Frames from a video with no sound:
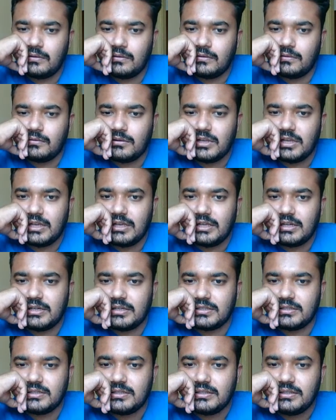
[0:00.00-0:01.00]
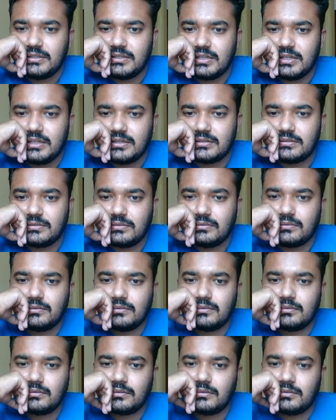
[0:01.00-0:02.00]
Okay, he doesn't take,
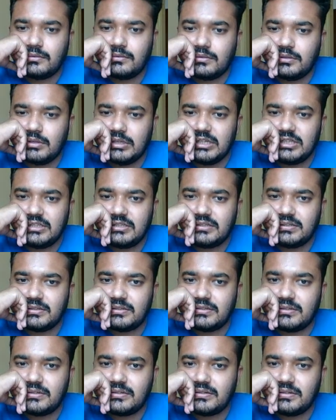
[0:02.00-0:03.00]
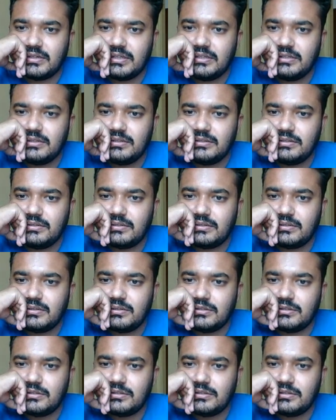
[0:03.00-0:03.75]
so it's strange.